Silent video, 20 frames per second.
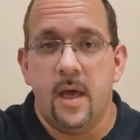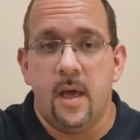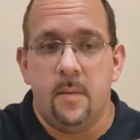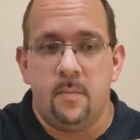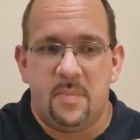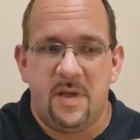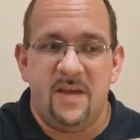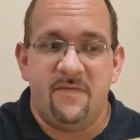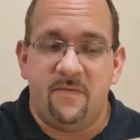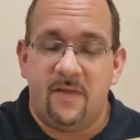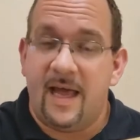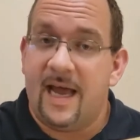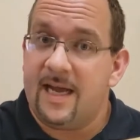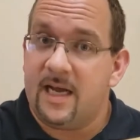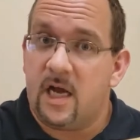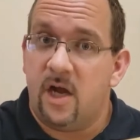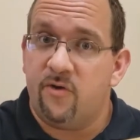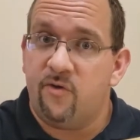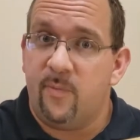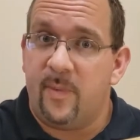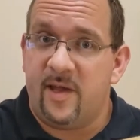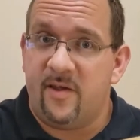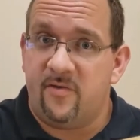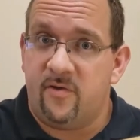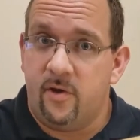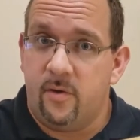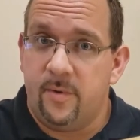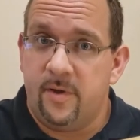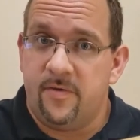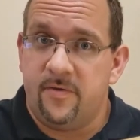B-flat contrabass
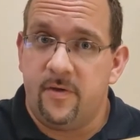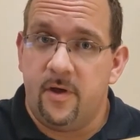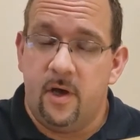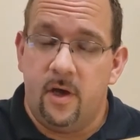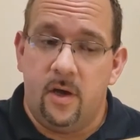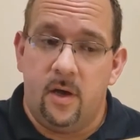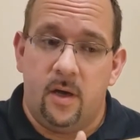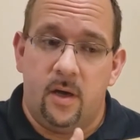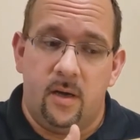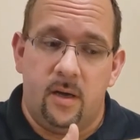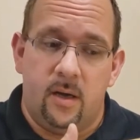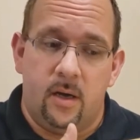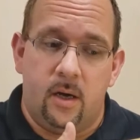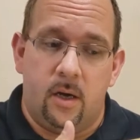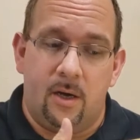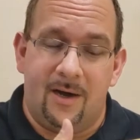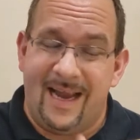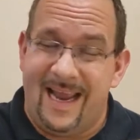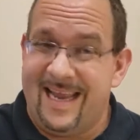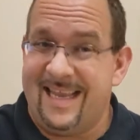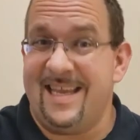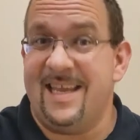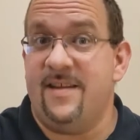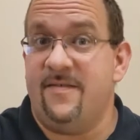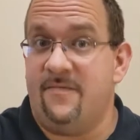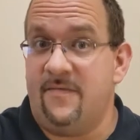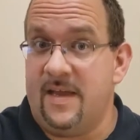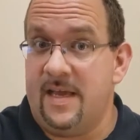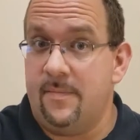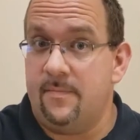tubas are 18
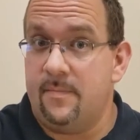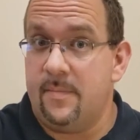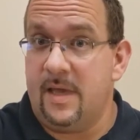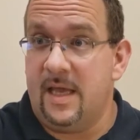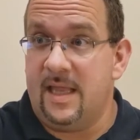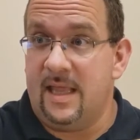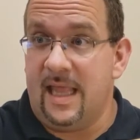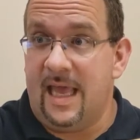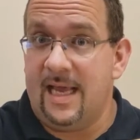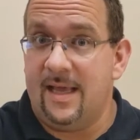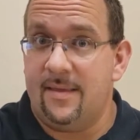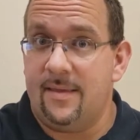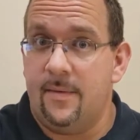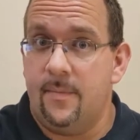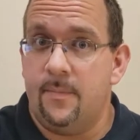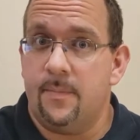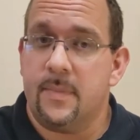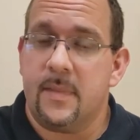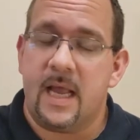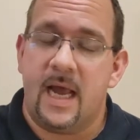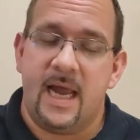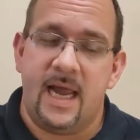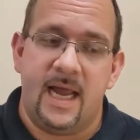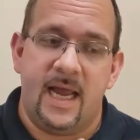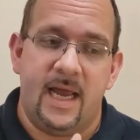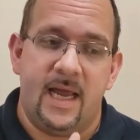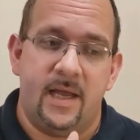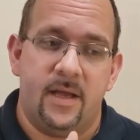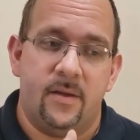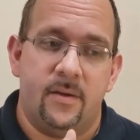feet in length,
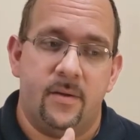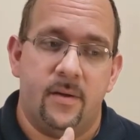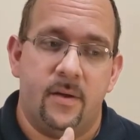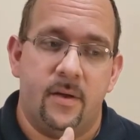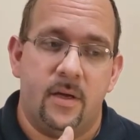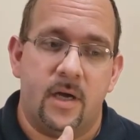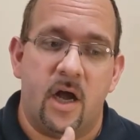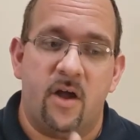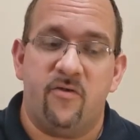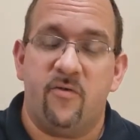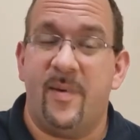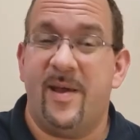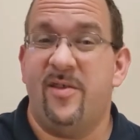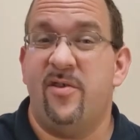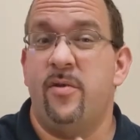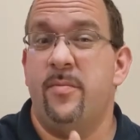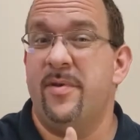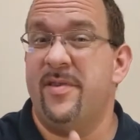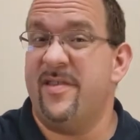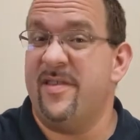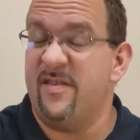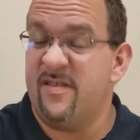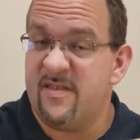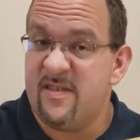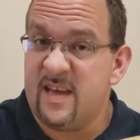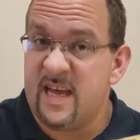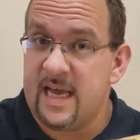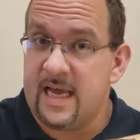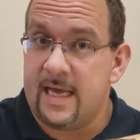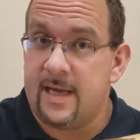and contrabass tubas in
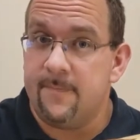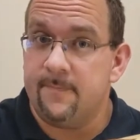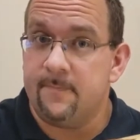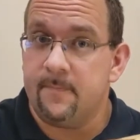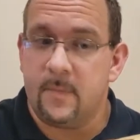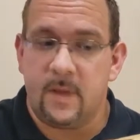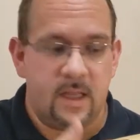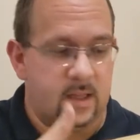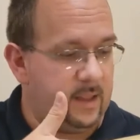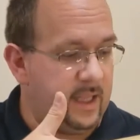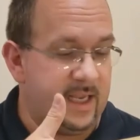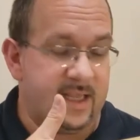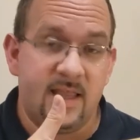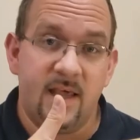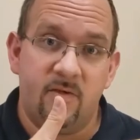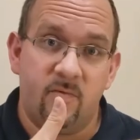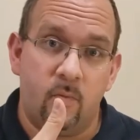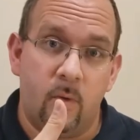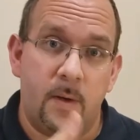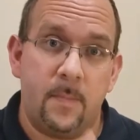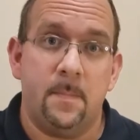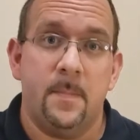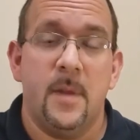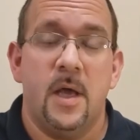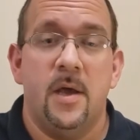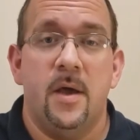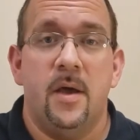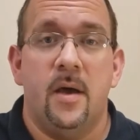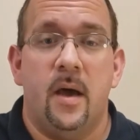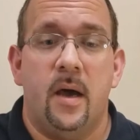C, like this one,
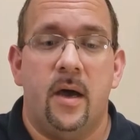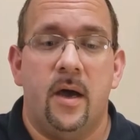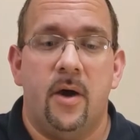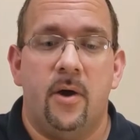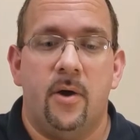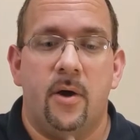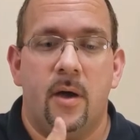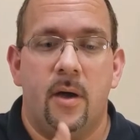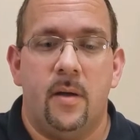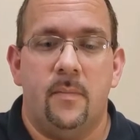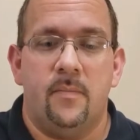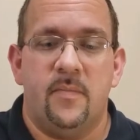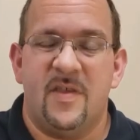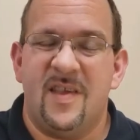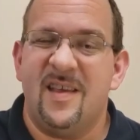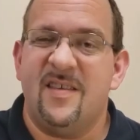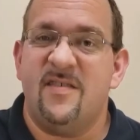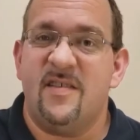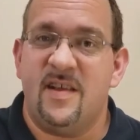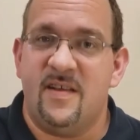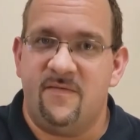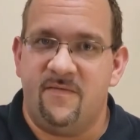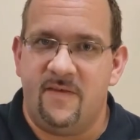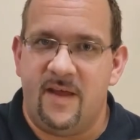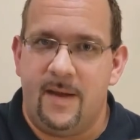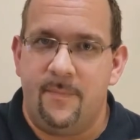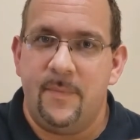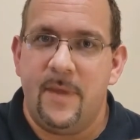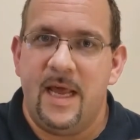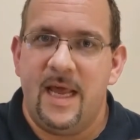are 16
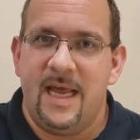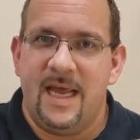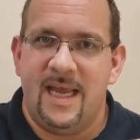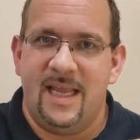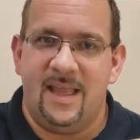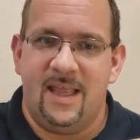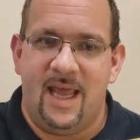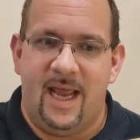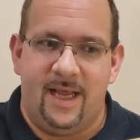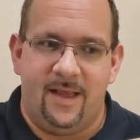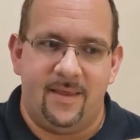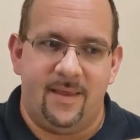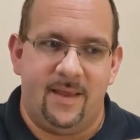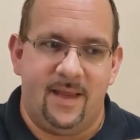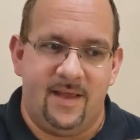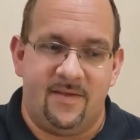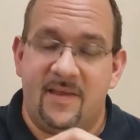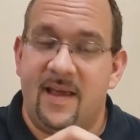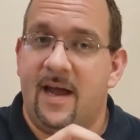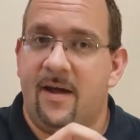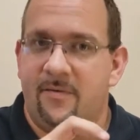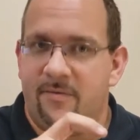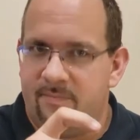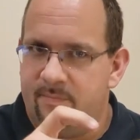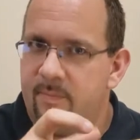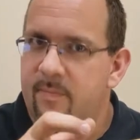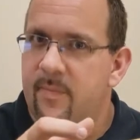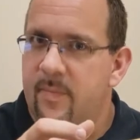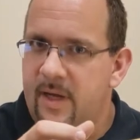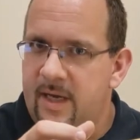feet in length, and they sound,
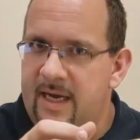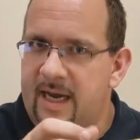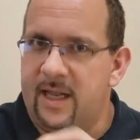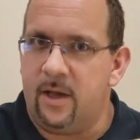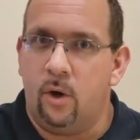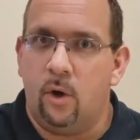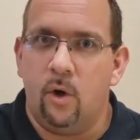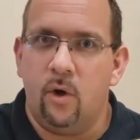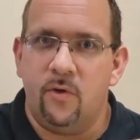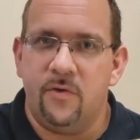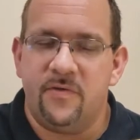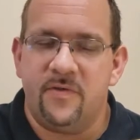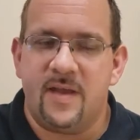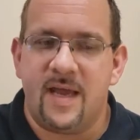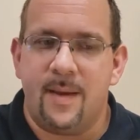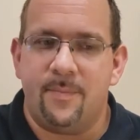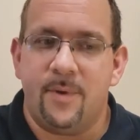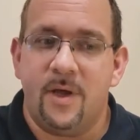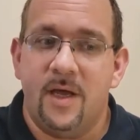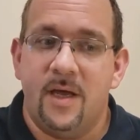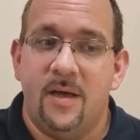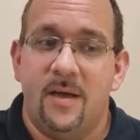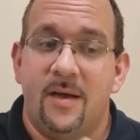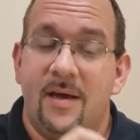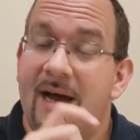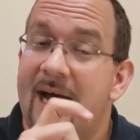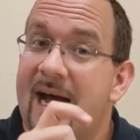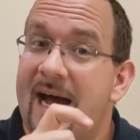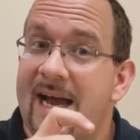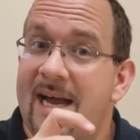again, a whole step
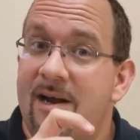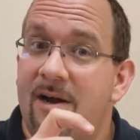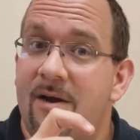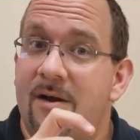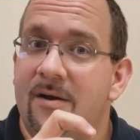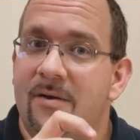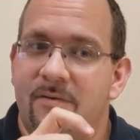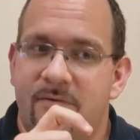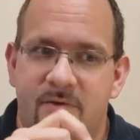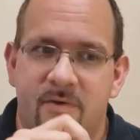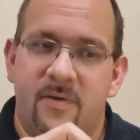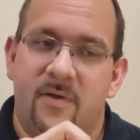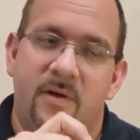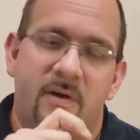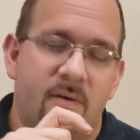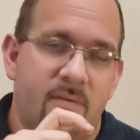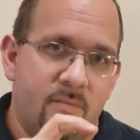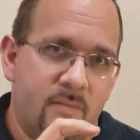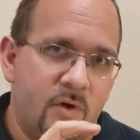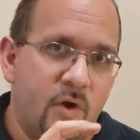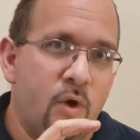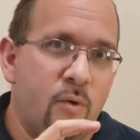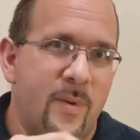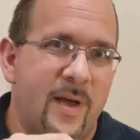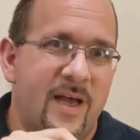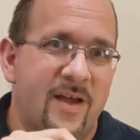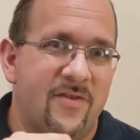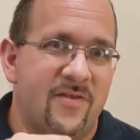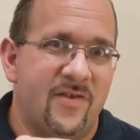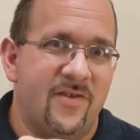higher, so the
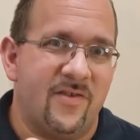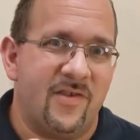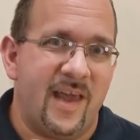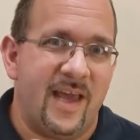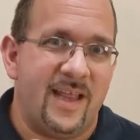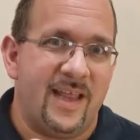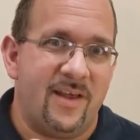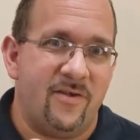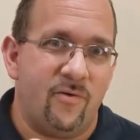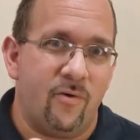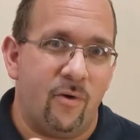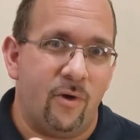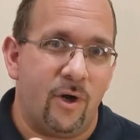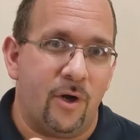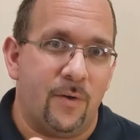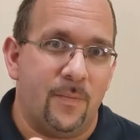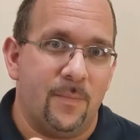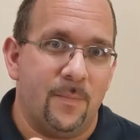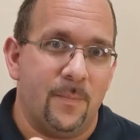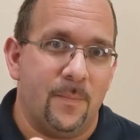tubing is just slightly shorter.